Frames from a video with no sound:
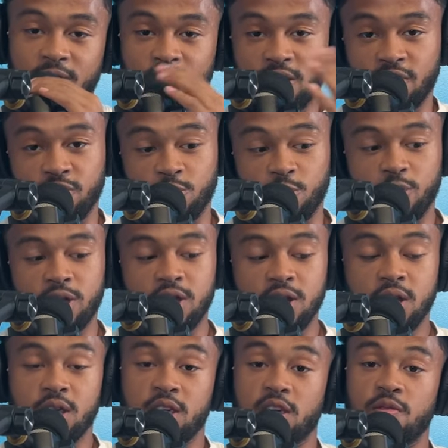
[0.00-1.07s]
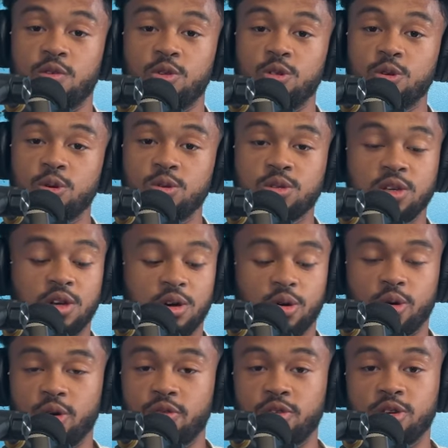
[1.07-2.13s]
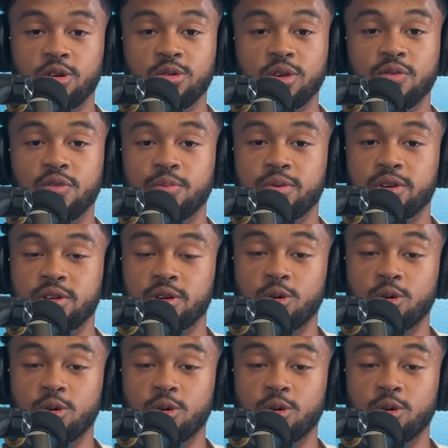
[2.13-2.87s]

if you win if you lose or if you don't even put